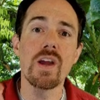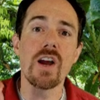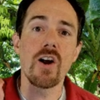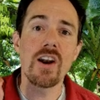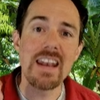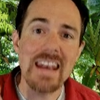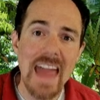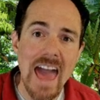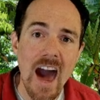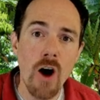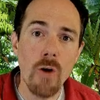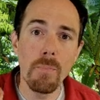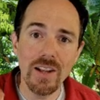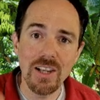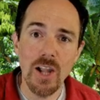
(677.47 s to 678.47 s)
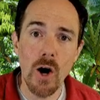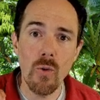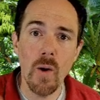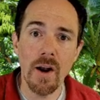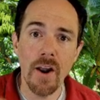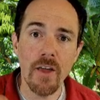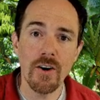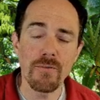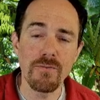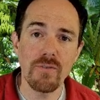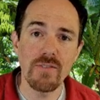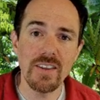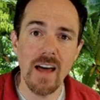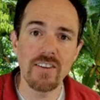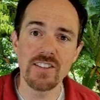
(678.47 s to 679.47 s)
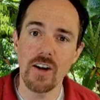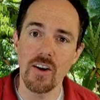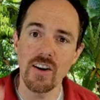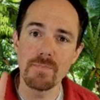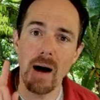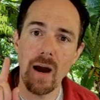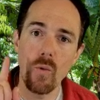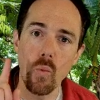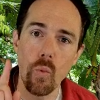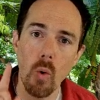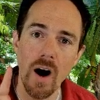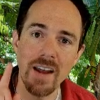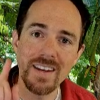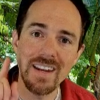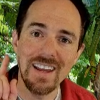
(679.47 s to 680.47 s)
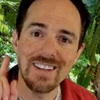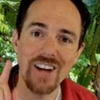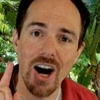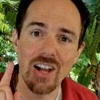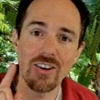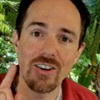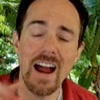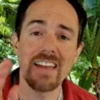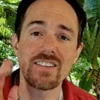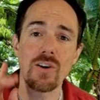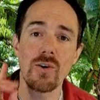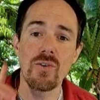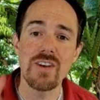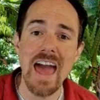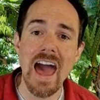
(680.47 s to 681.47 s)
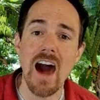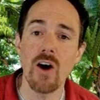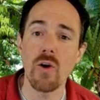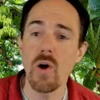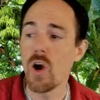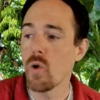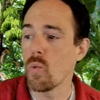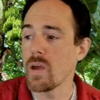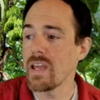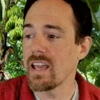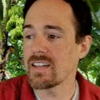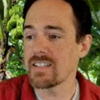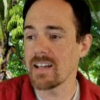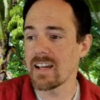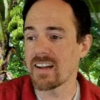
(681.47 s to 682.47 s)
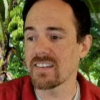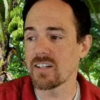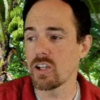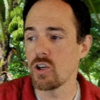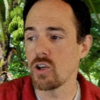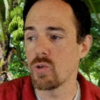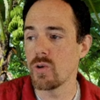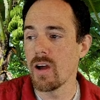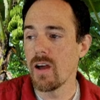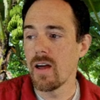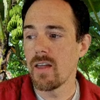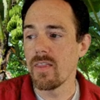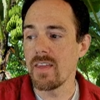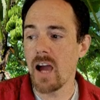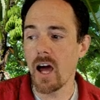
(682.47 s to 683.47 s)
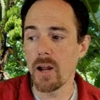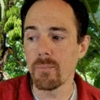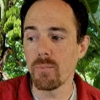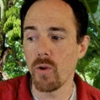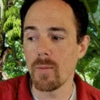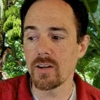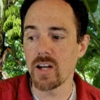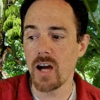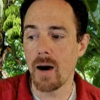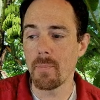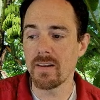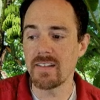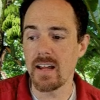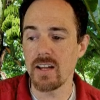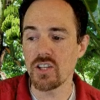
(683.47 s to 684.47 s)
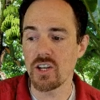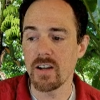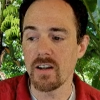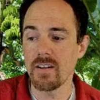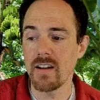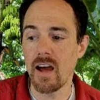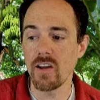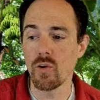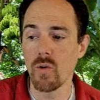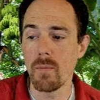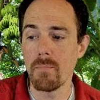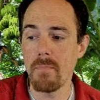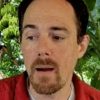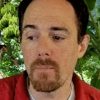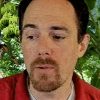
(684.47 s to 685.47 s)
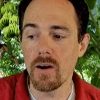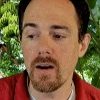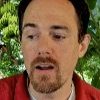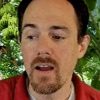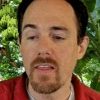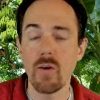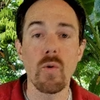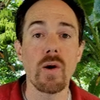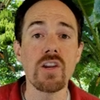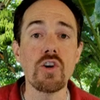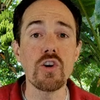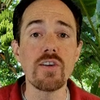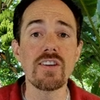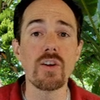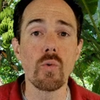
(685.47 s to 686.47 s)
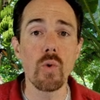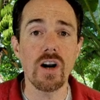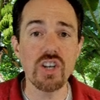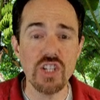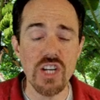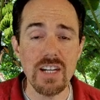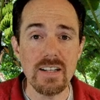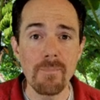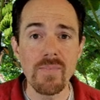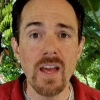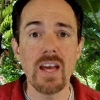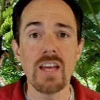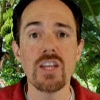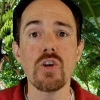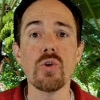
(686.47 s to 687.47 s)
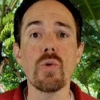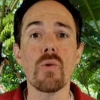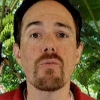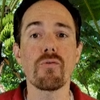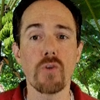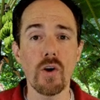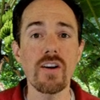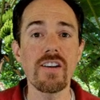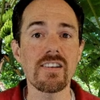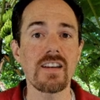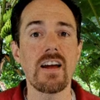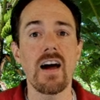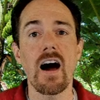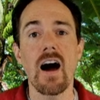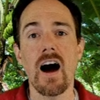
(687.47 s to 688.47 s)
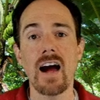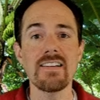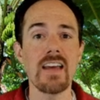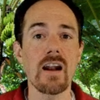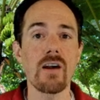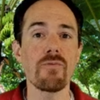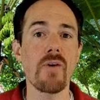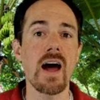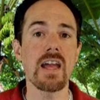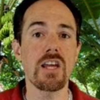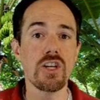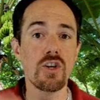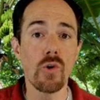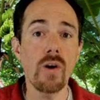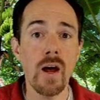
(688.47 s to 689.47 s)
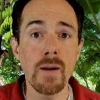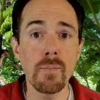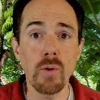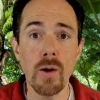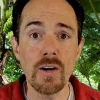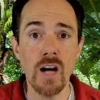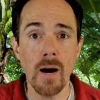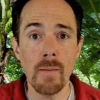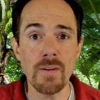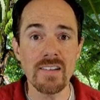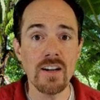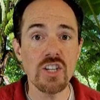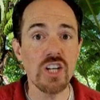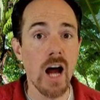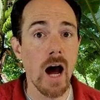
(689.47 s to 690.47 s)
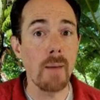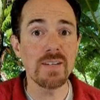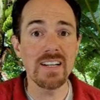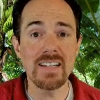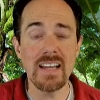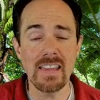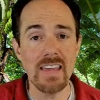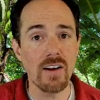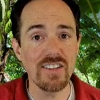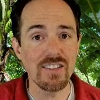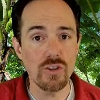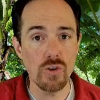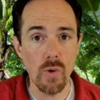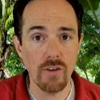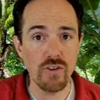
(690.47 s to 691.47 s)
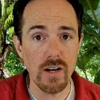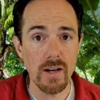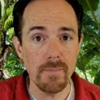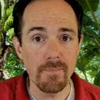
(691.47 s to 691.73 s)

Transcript: are now below $150,000 by $1, and so now we get to exclude the unemployment compensation. Now you'll remember that when you use the worksheet, you first identify your unemployment compensation up to $10,200,